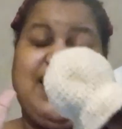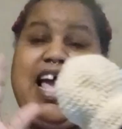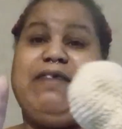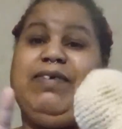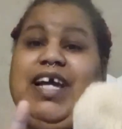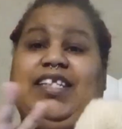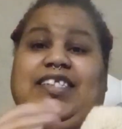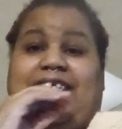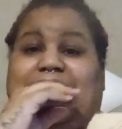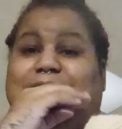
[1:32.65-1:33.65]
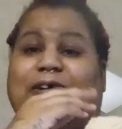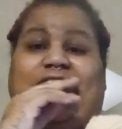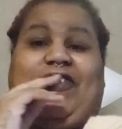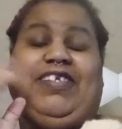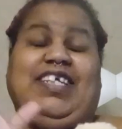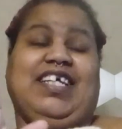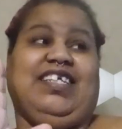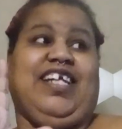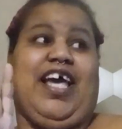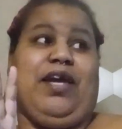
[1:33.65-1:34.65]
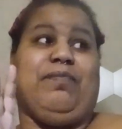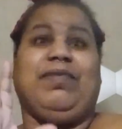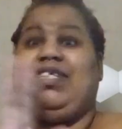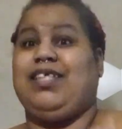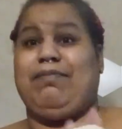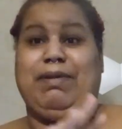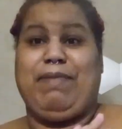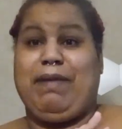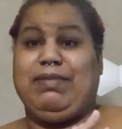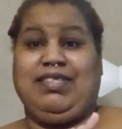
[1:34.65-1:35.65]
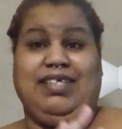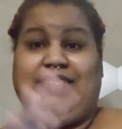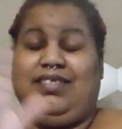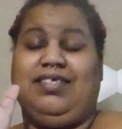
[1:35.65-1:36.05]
I haven't got the chance to work on it again today because I've been babysitting.